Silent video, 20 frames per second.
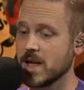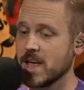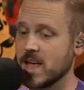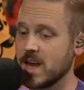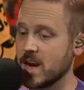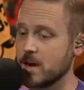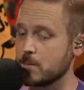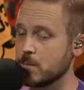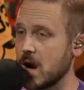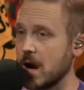
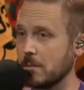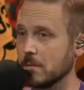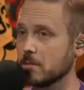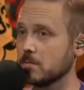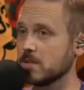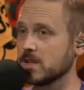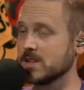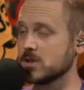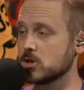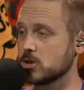and I'd
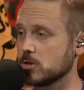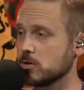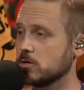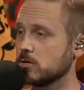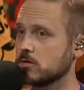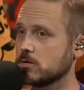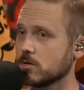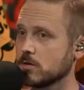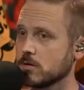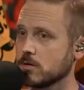probably
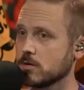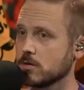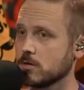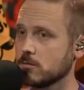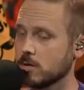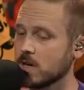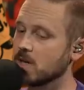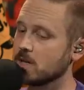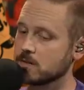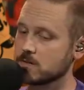choose
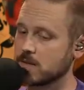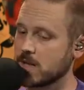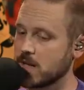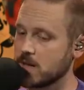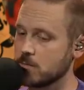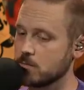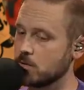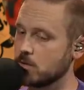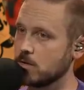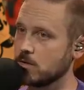Parris
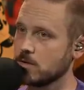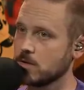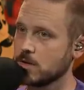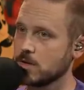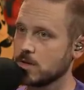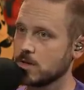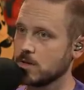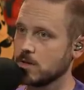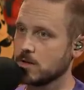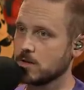Campbell.
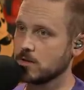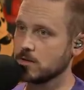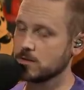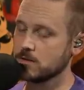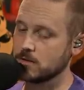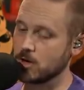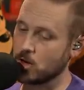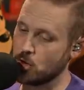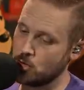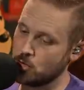
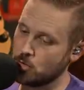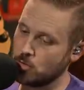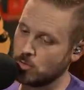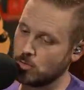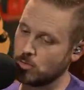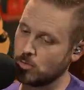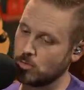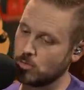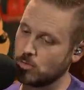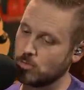
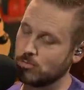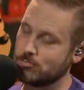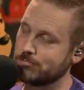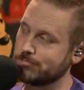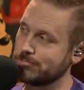So,